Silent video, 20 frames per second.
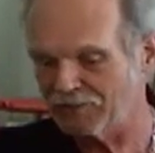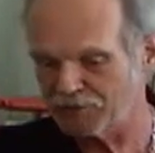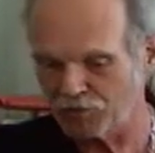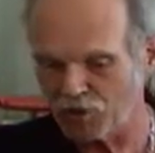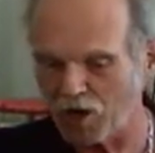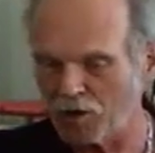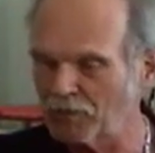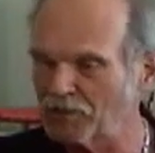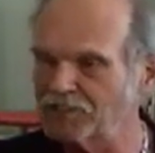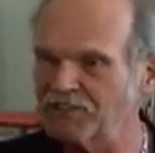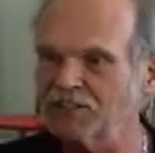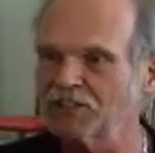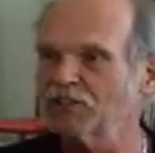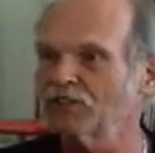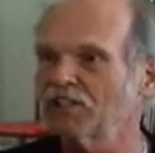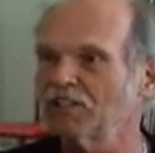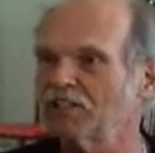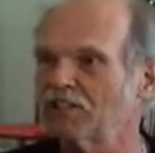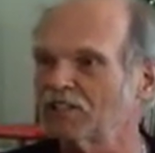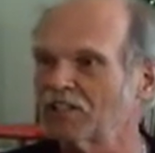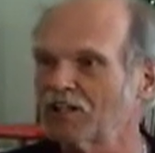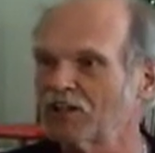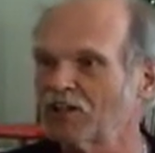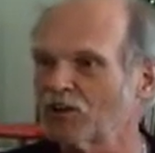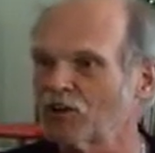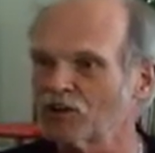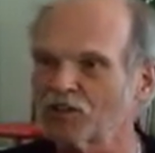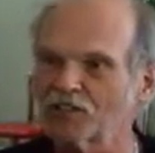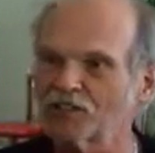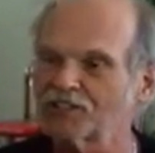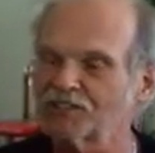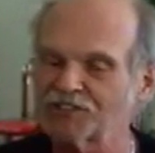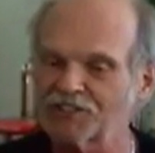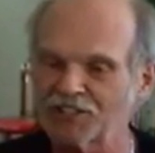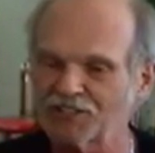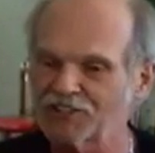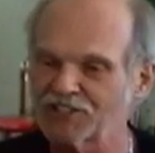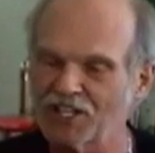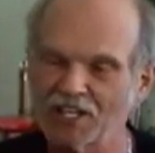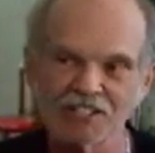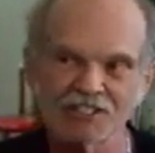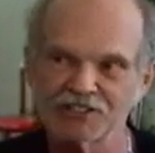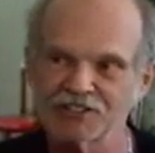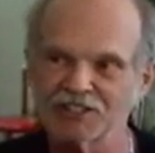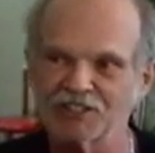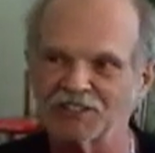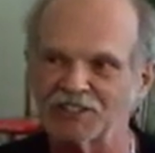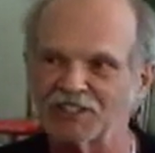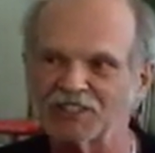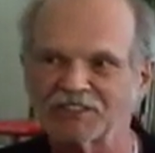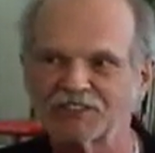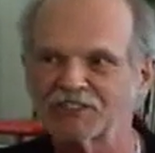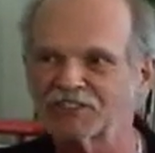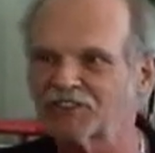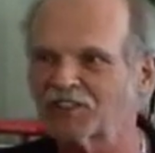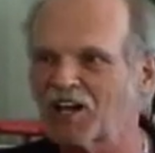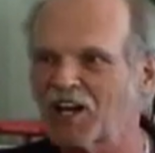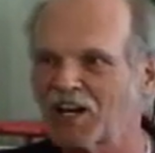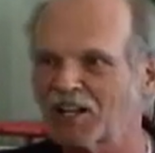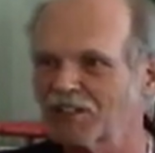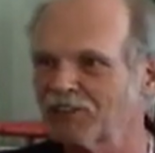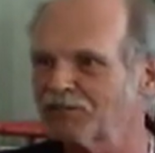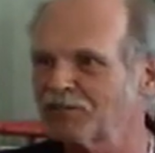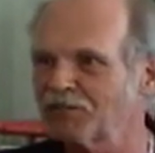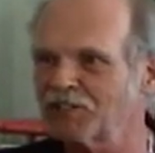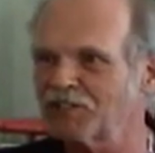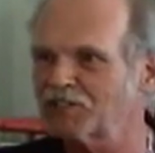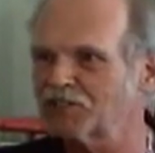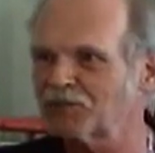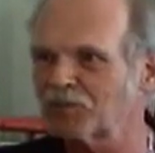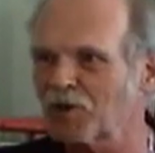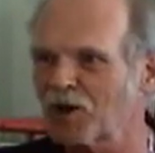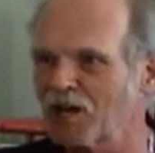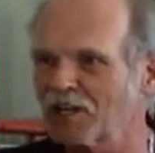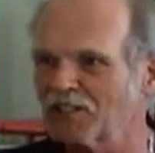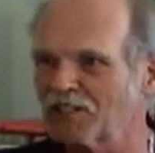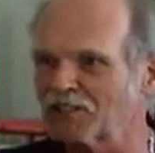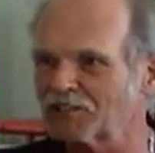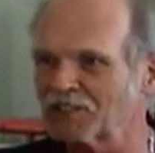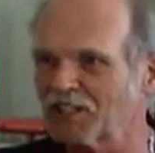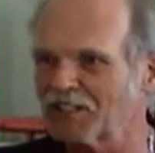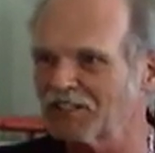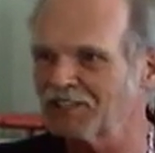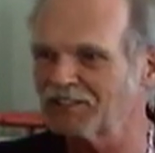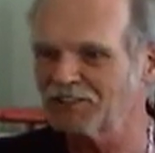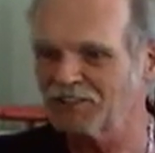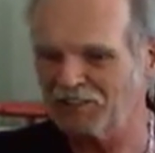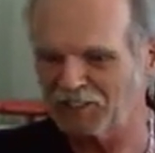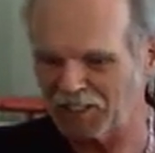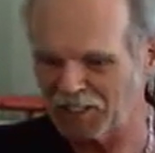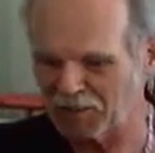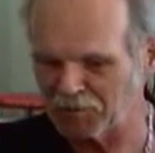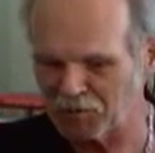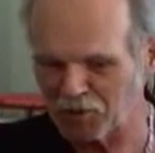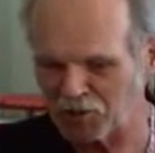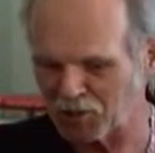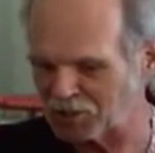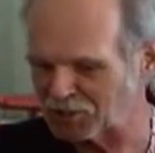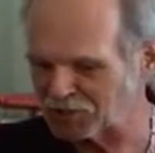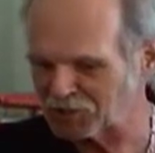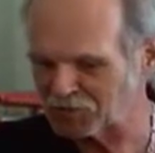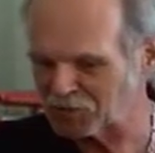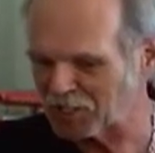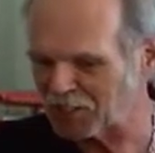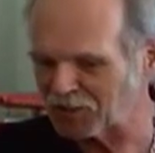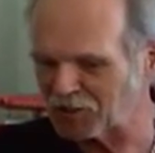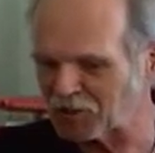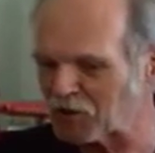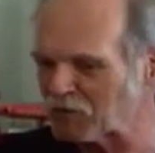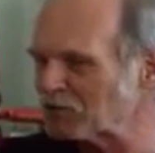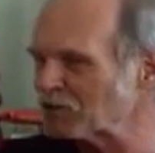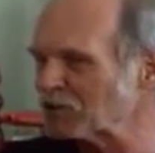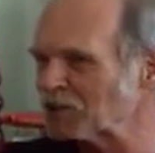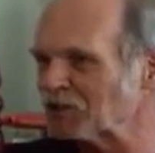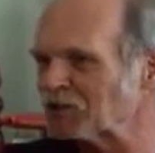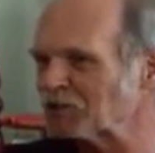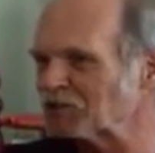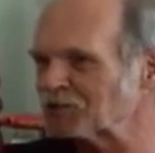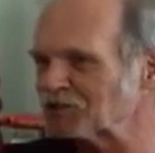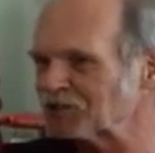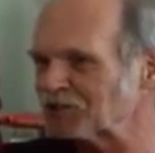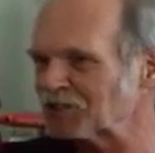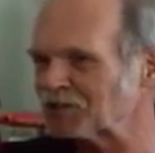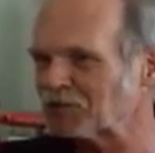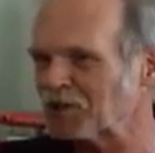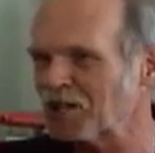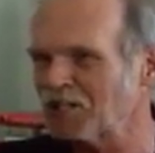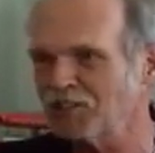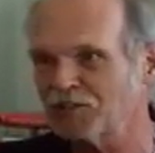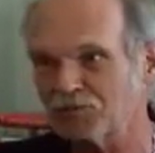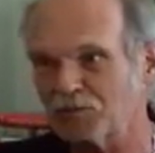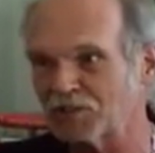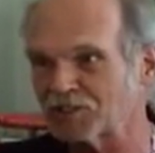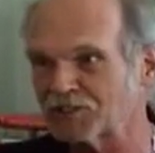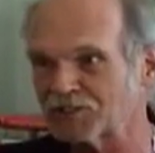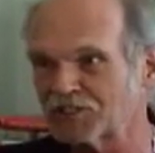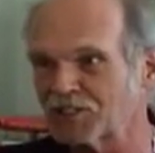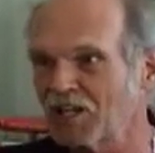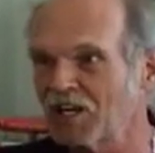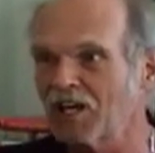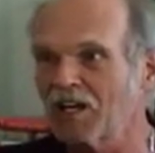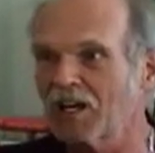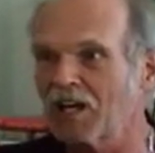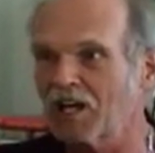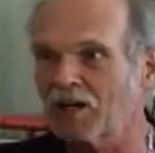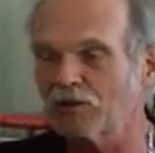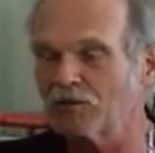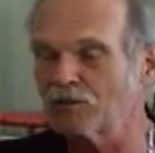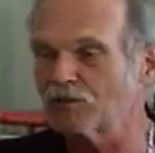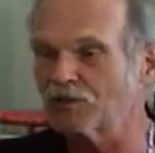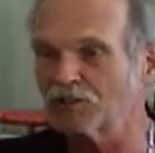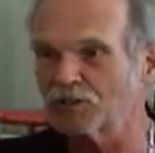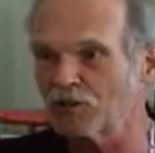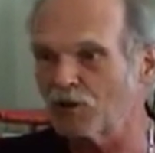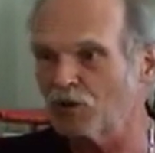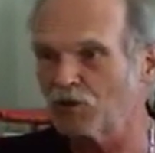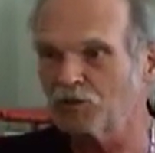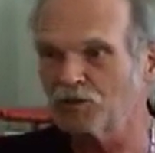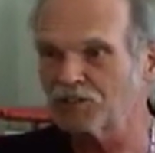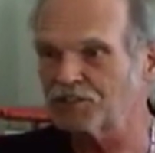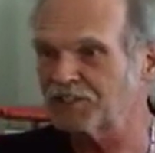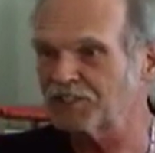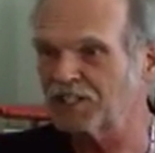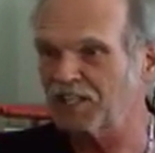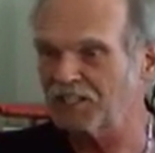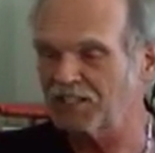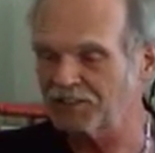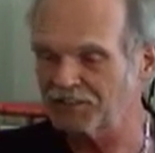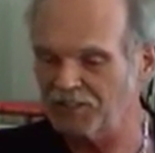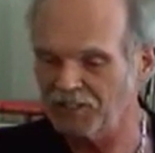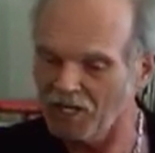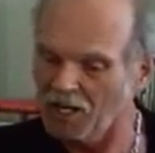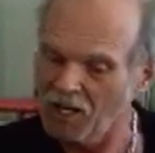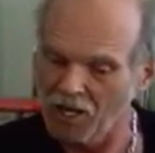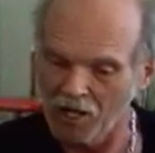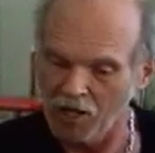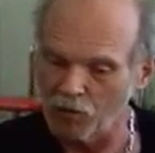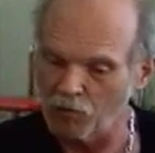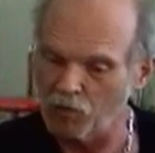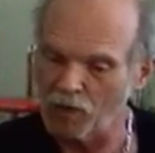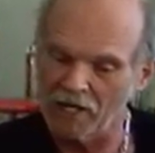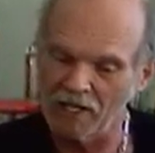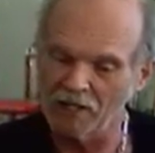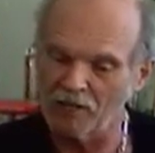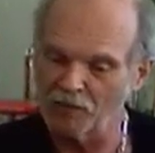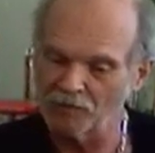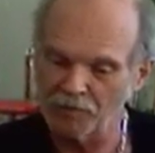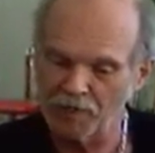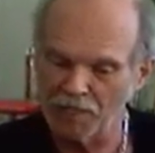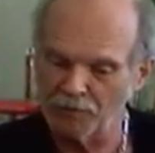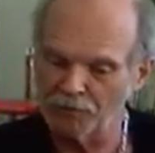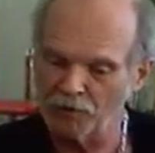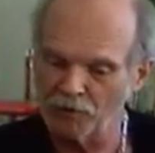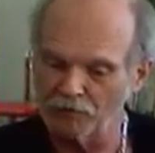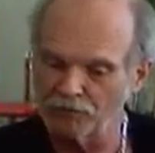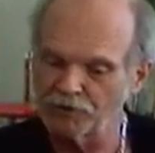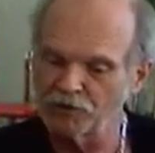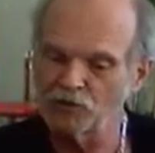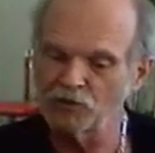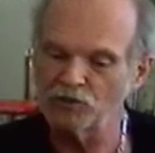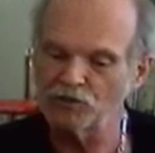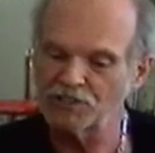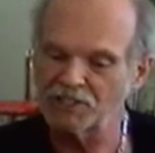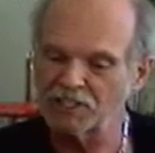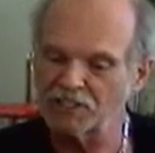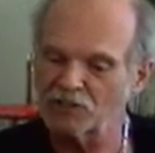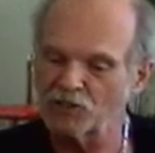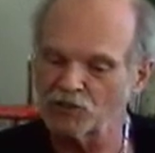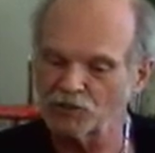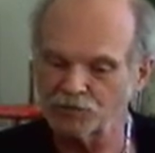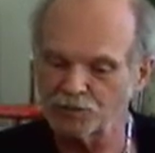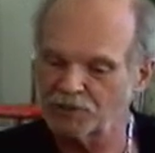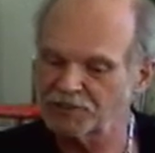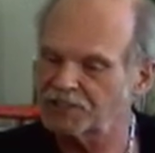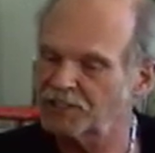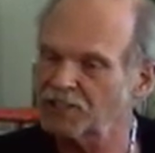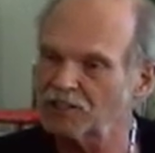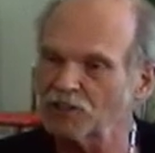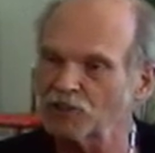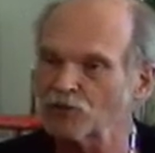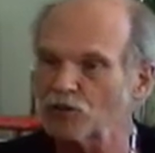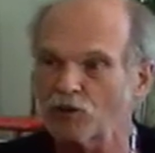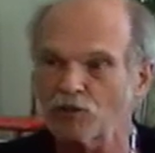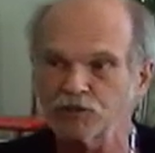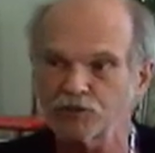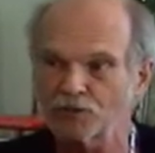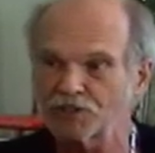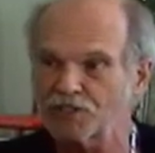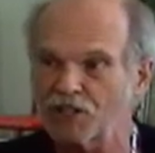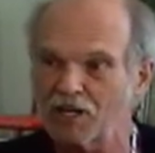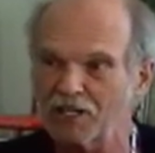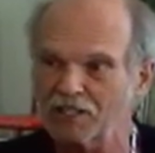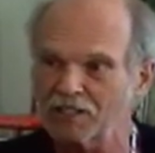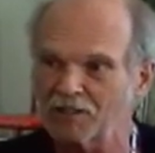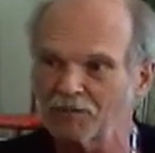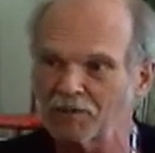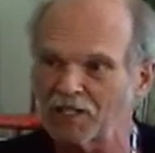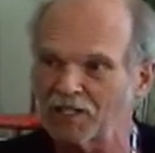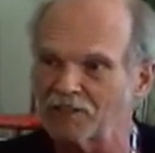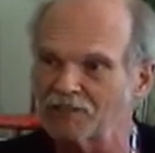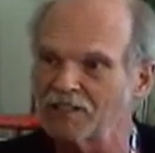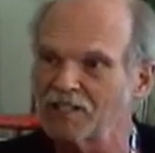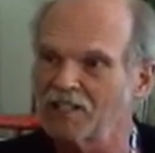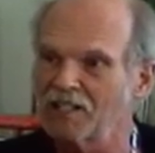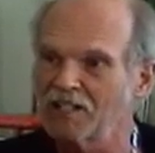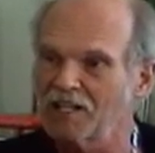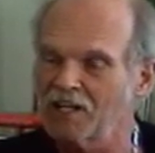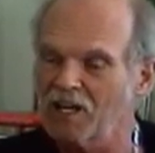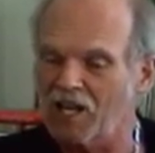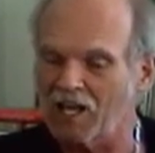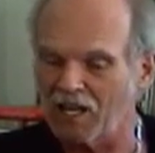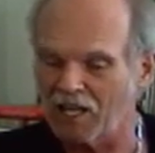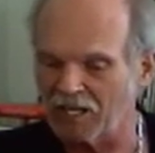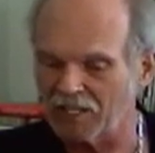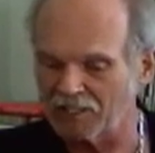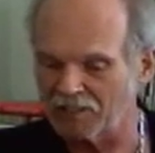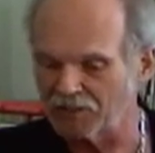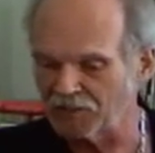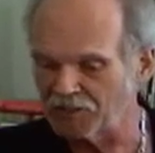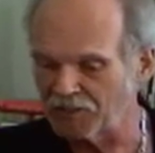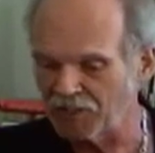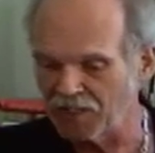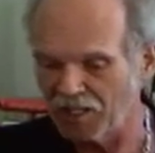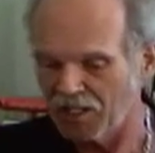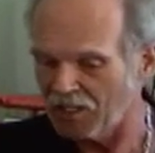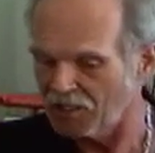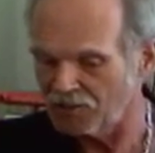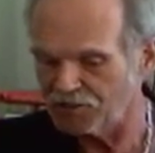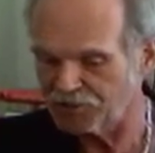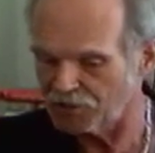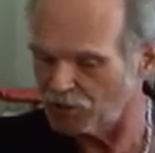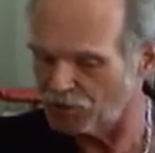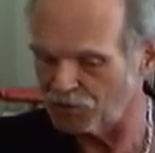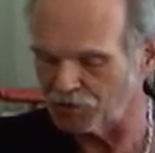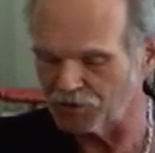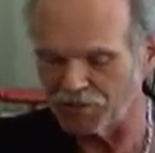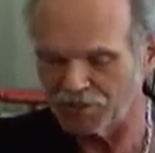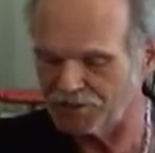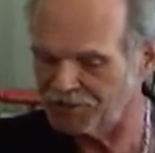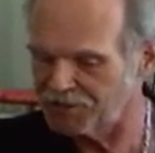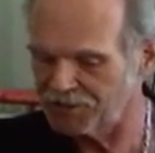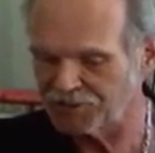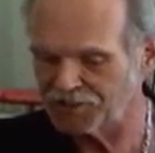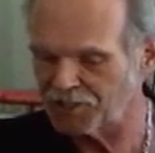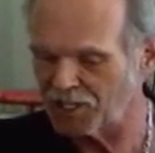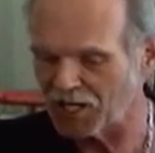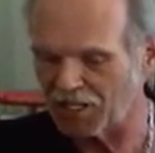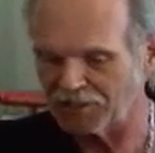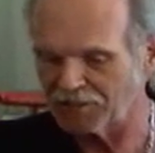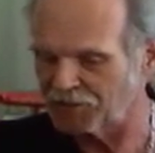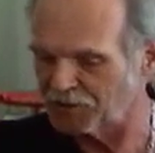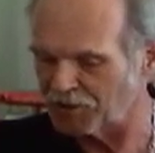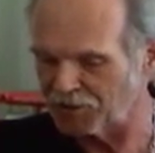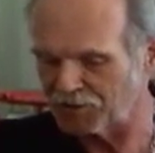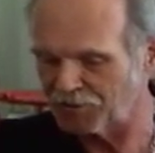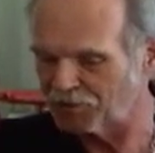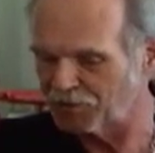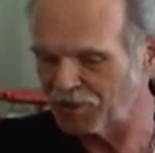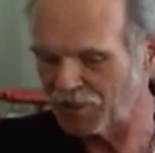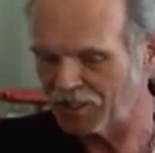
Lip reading: it's raw material or a suggestion. It's not a finished product. I didn't labor and sweat over those arrangements. The goal is to get a way on paper of using those particular roles we're talking about. And so this is not